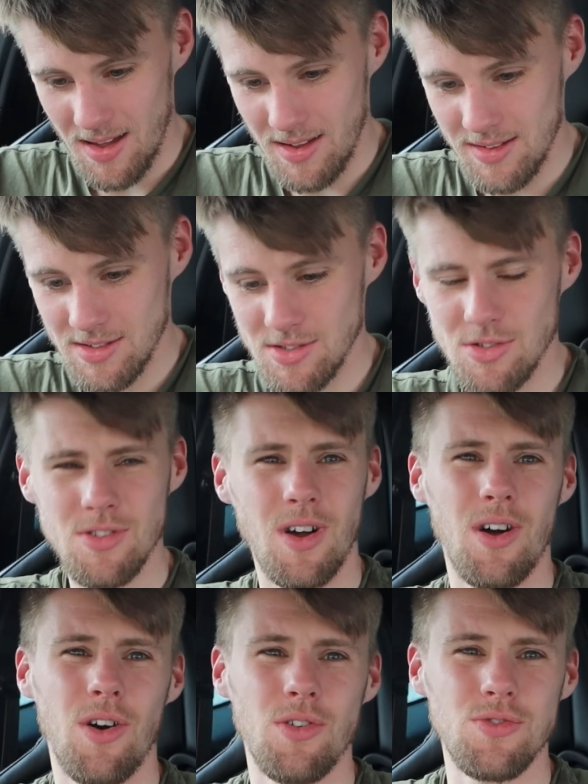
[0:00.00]
It's got
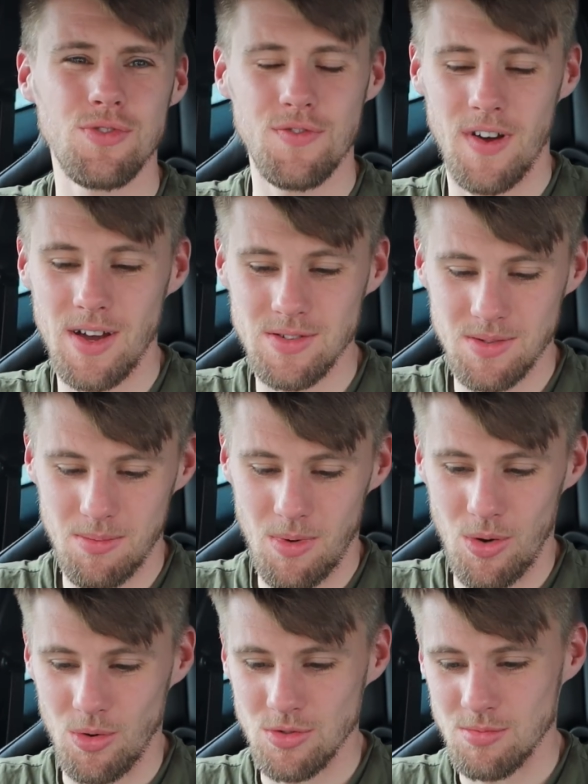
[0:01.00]
100,000
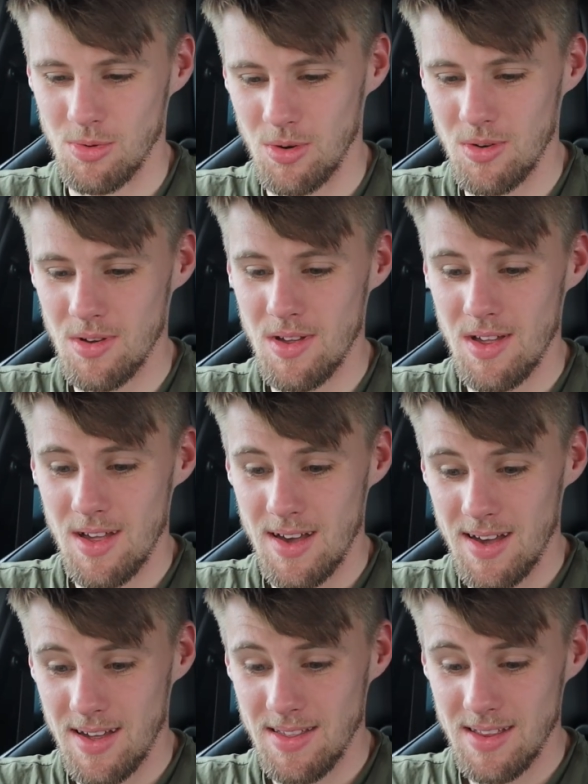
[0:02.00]
miles, but
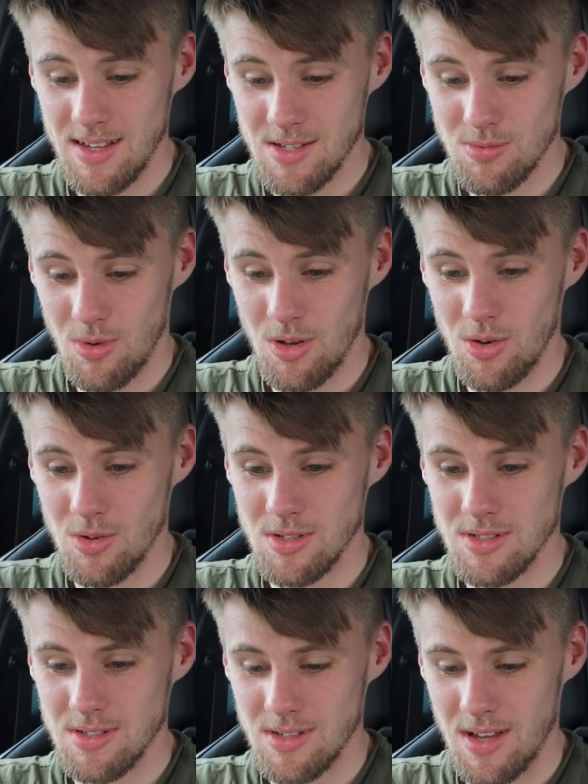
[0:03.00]
this one
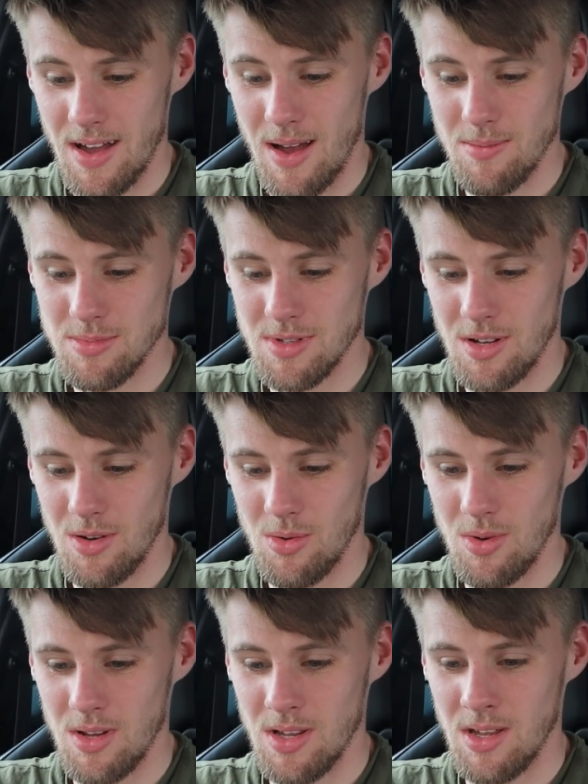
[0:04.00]
looks
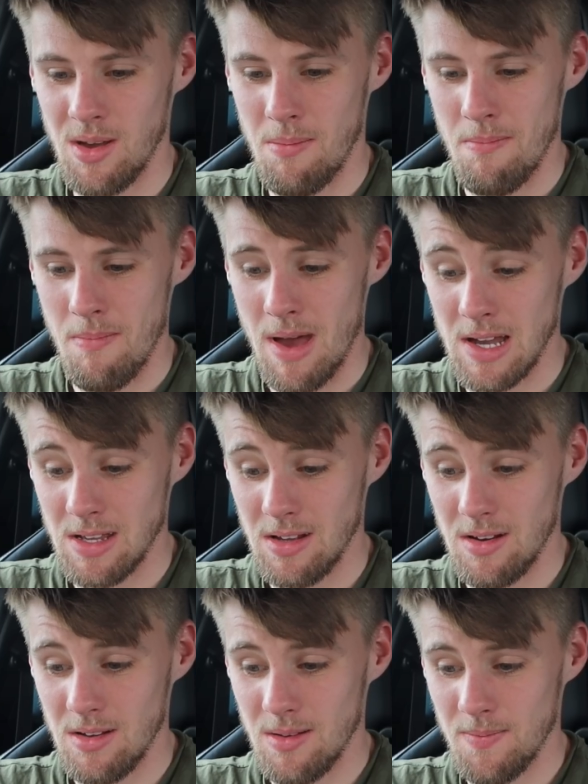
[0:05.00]
absolutely
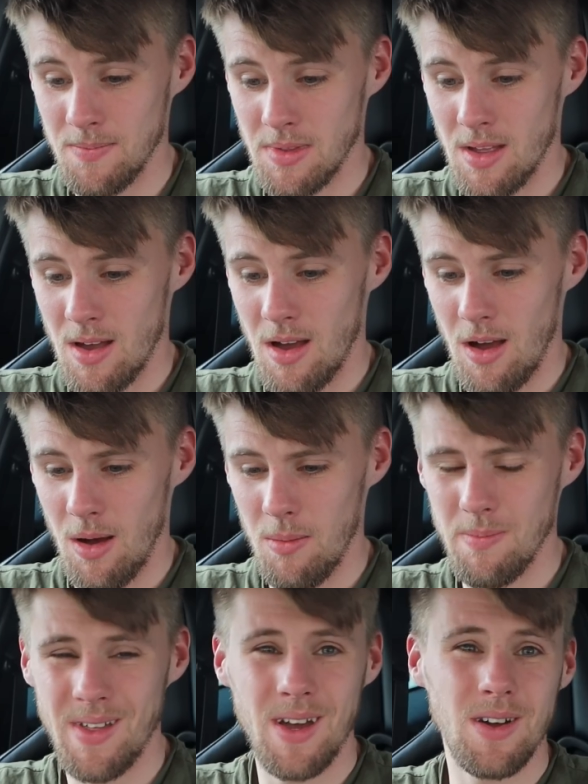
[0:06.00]
immaculate.
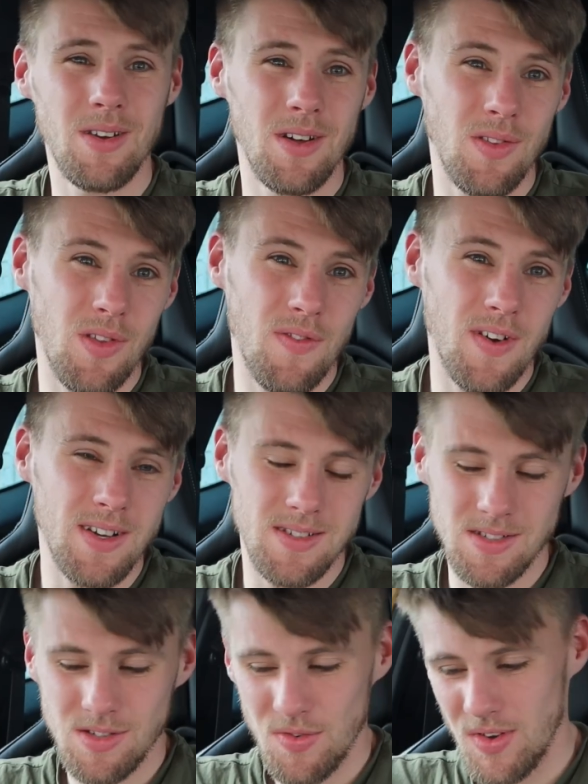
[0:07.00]
They are not the
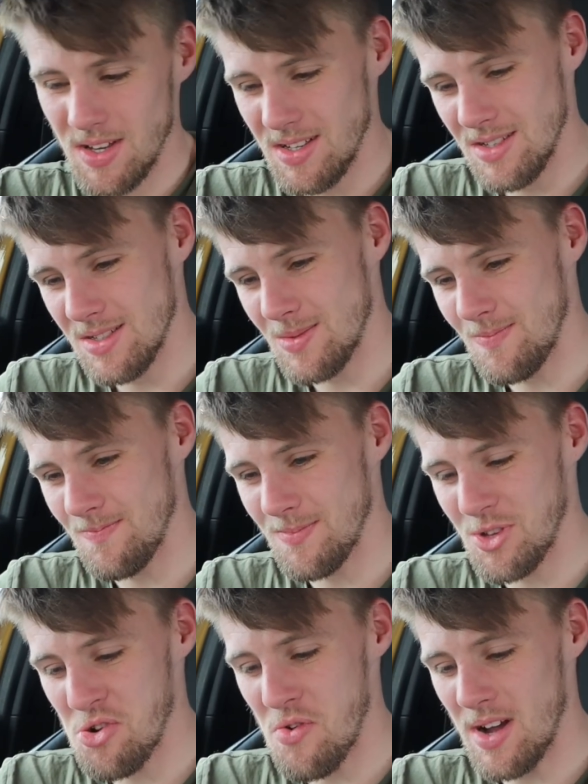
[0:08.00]
fastest things,
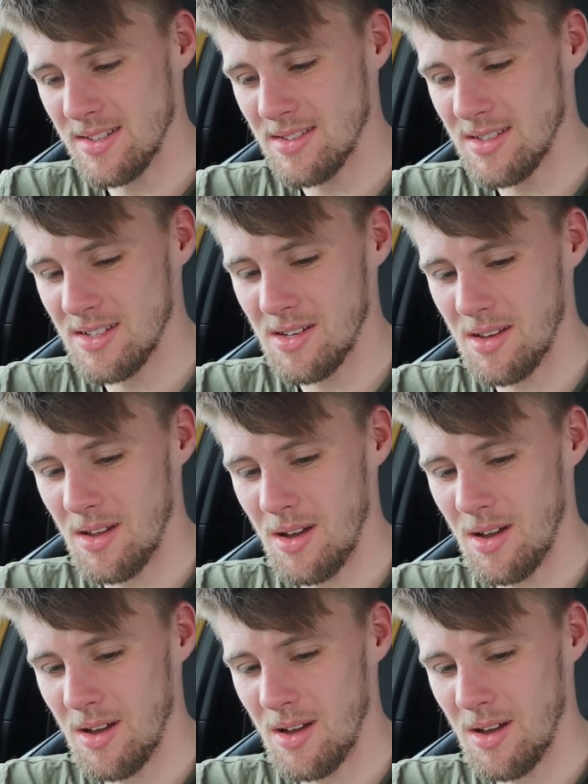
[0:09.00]
granted.